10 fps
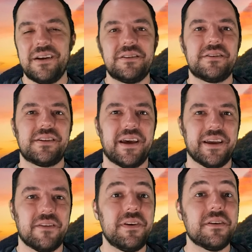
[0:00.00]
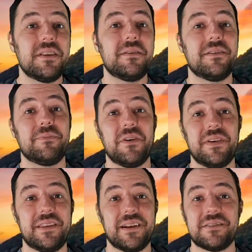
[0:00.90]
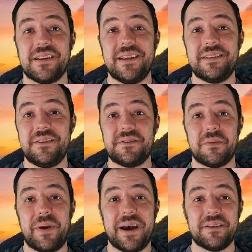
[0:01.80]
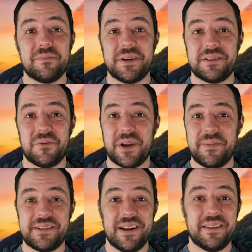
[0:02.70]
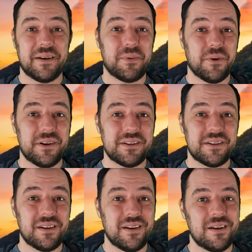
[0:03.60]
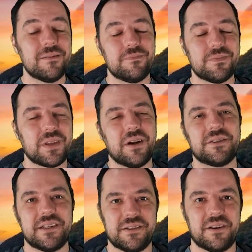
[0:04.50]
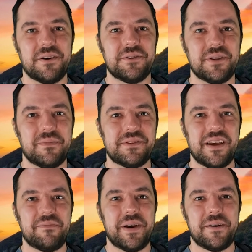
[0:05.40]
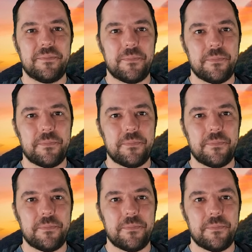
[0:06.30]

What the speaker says: Just saying, if you're in the movie theaters and need to use the bathroom but don't want to miss anything important, car chases are usually a safe bet.